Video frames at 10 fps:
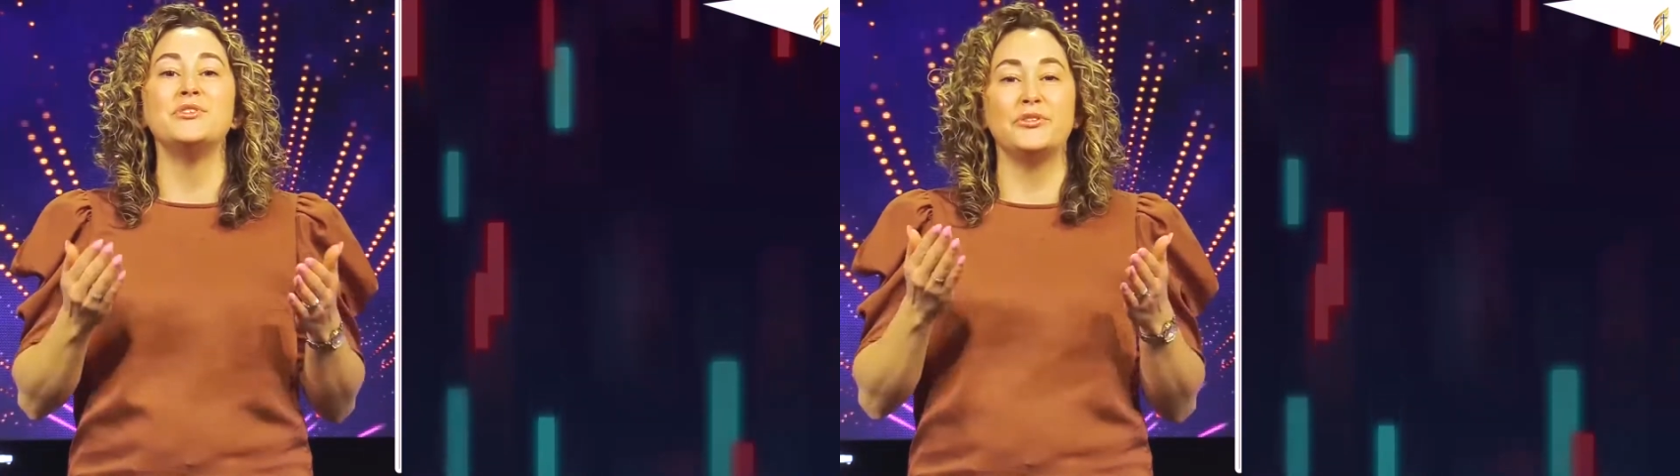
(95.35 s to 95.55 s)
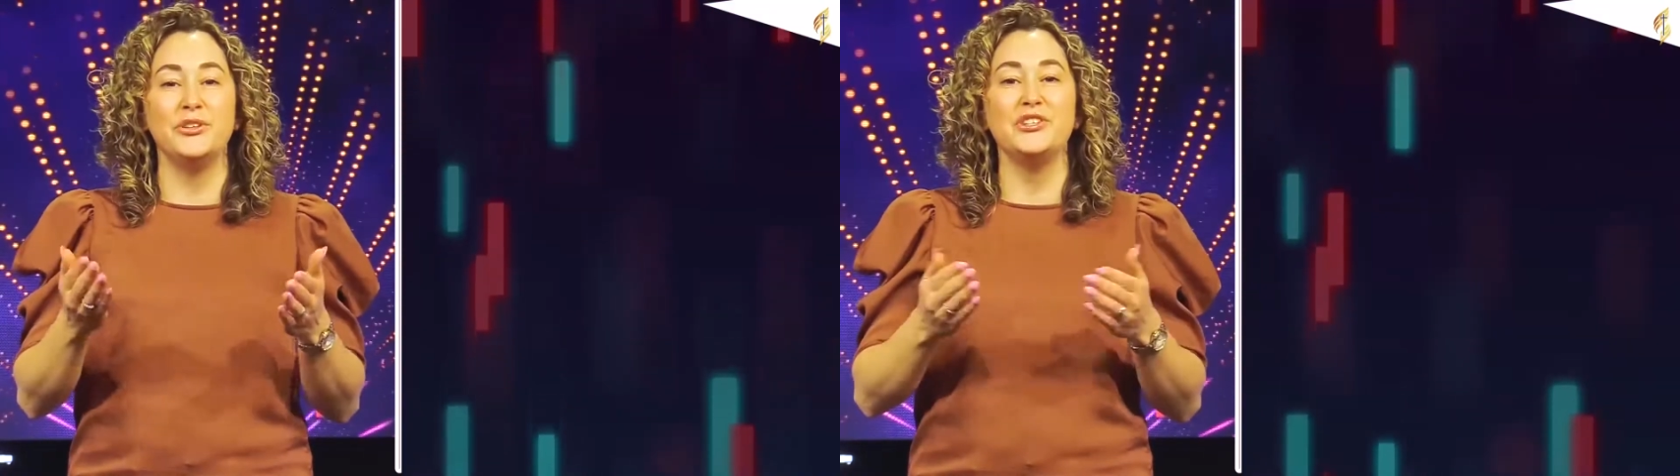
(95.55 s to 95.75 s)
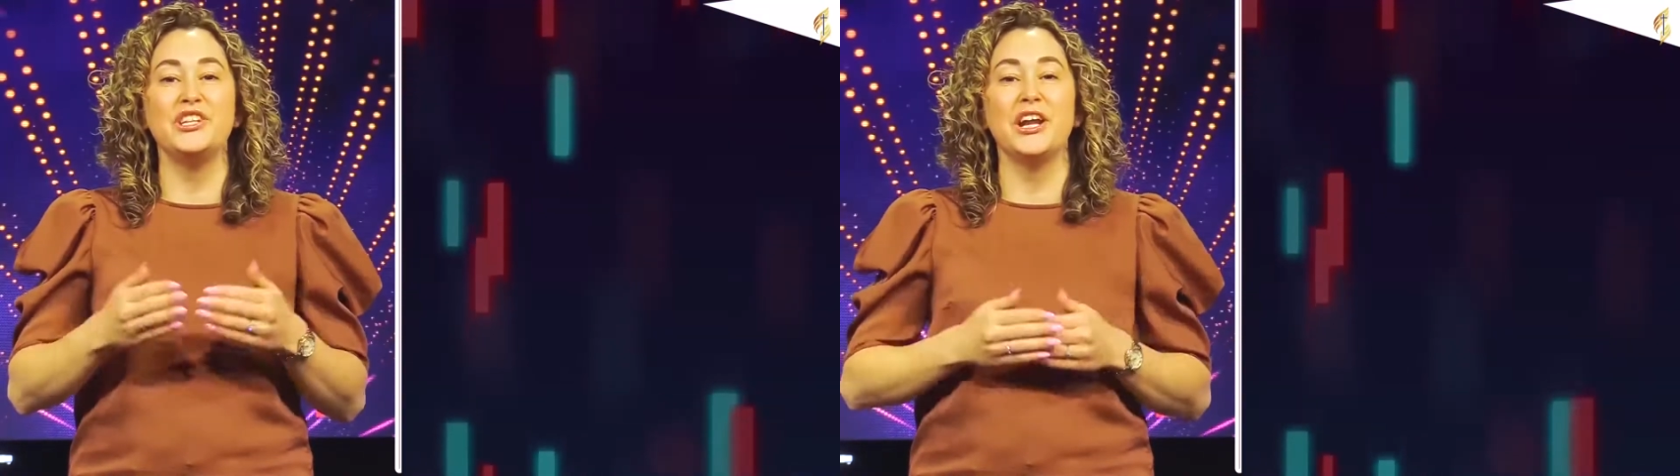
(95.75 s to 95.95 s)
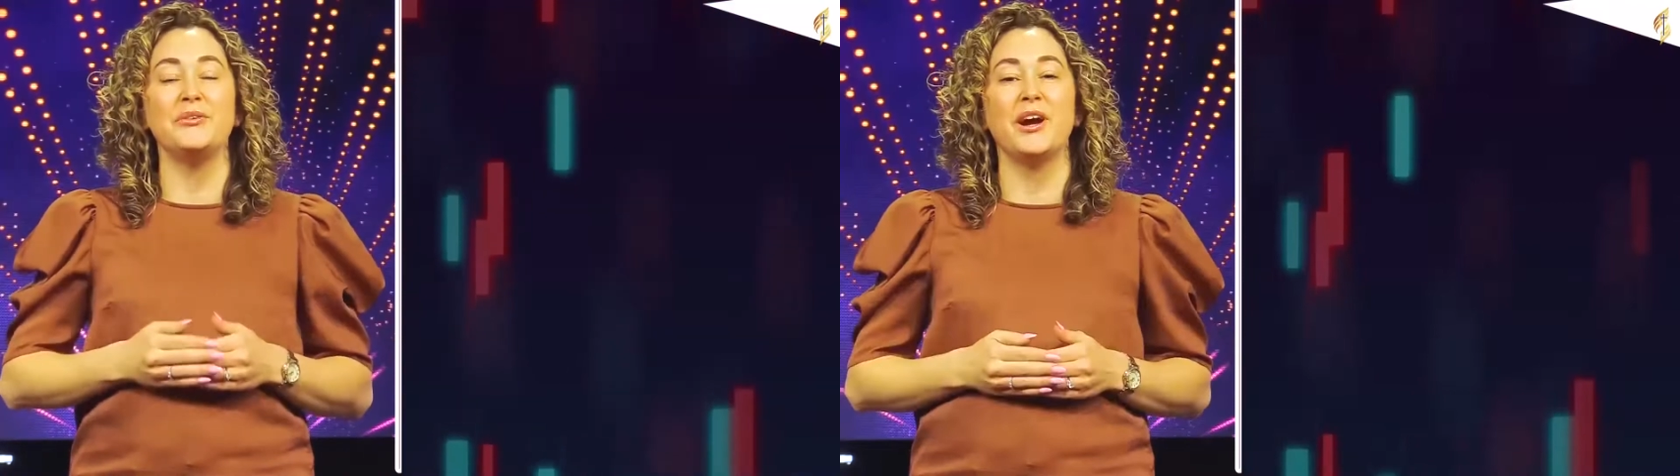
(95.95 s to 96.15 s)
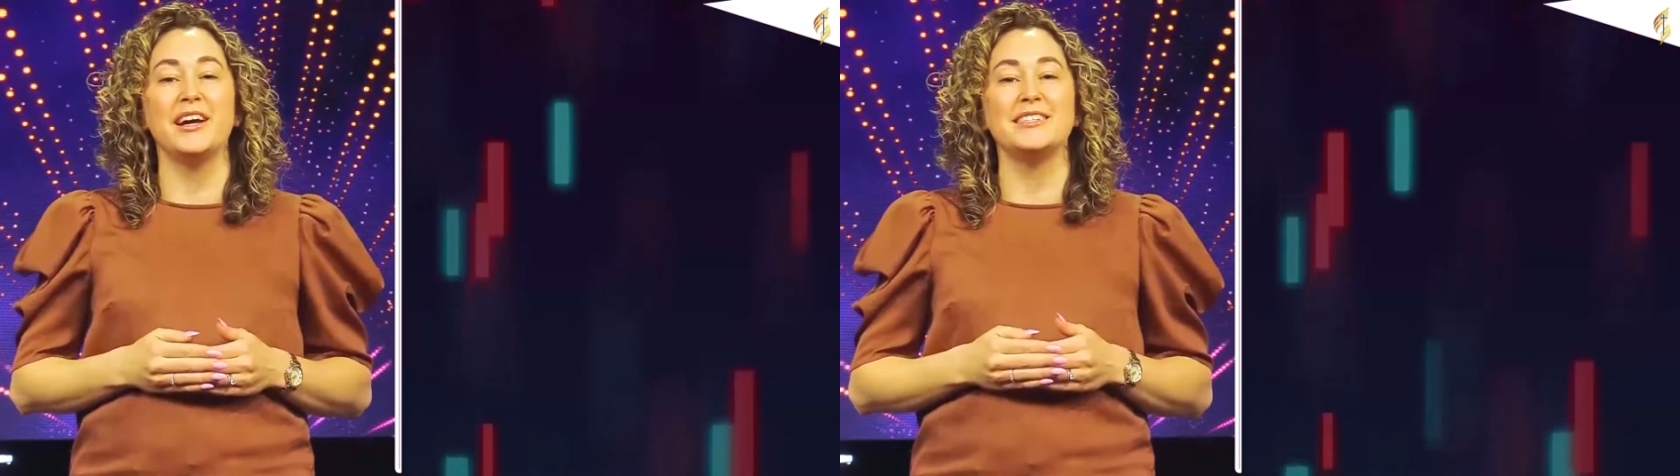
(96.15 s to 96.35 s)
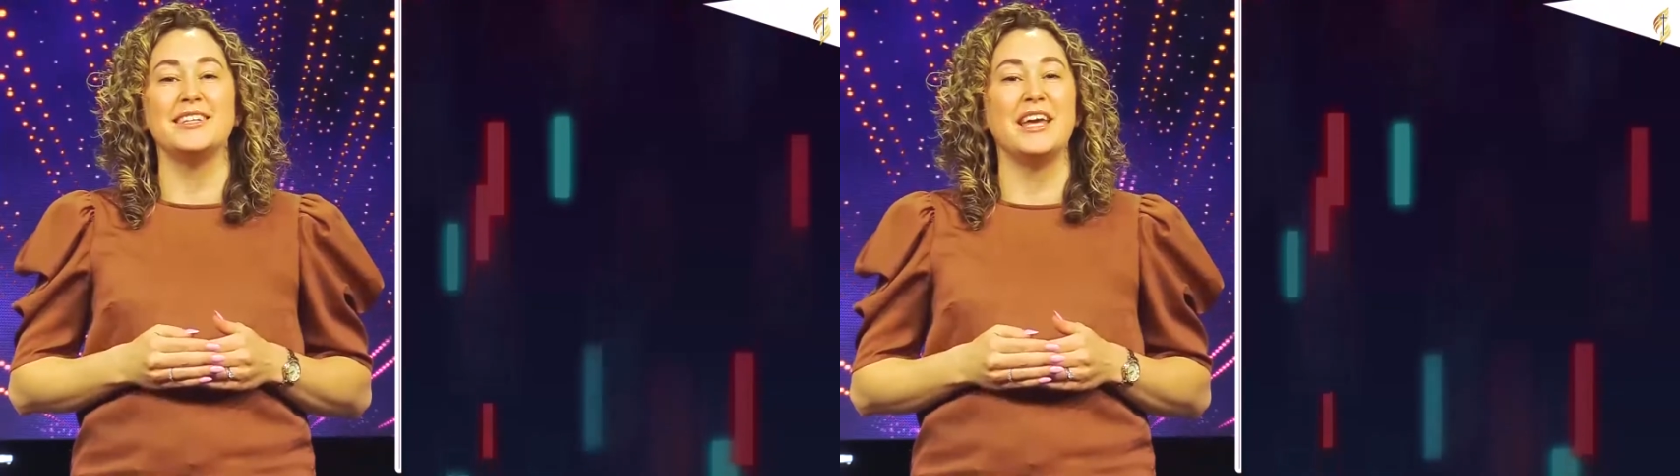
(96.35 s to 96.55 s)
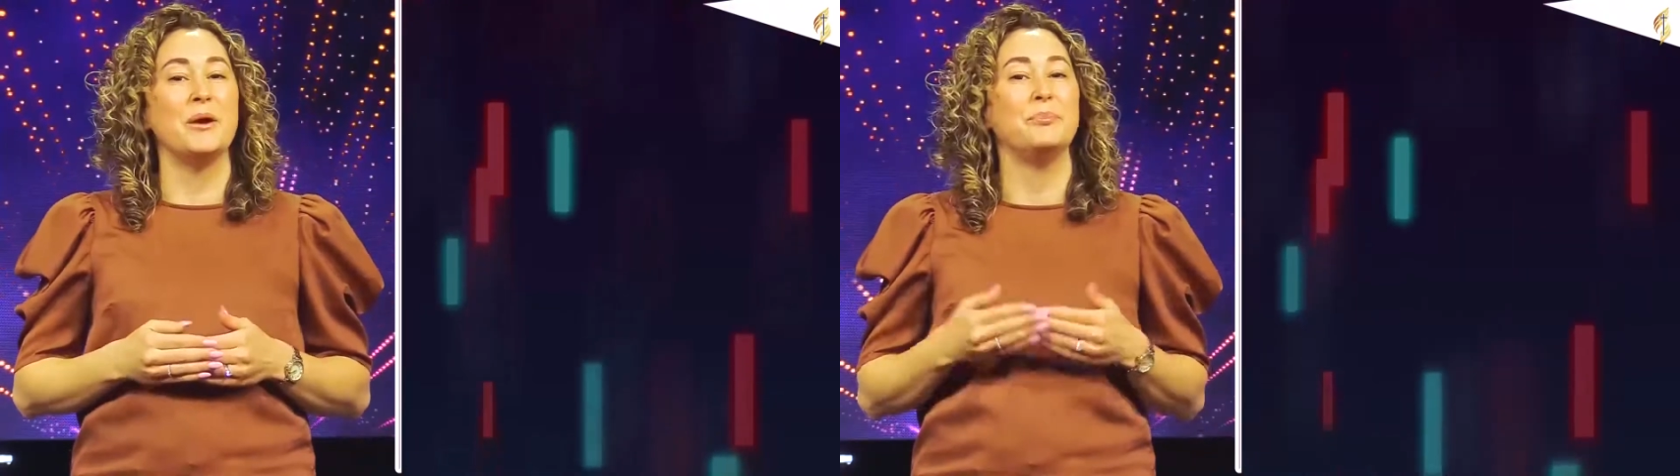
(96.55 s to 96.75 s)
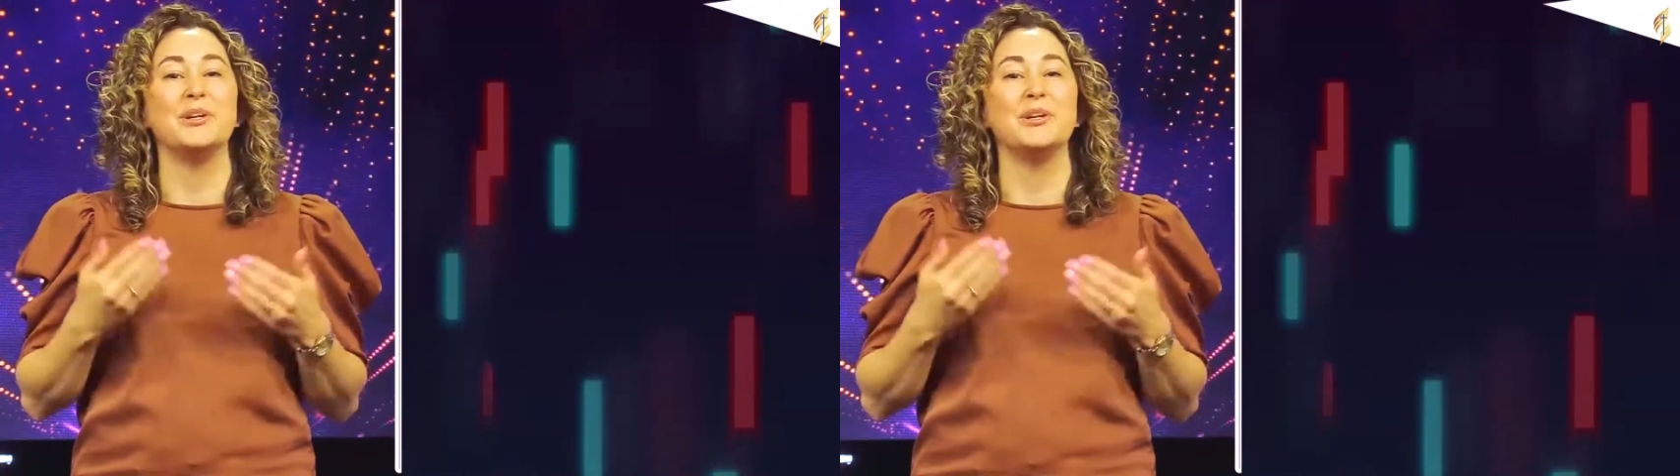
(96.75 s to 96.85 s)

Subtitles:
through your generosity and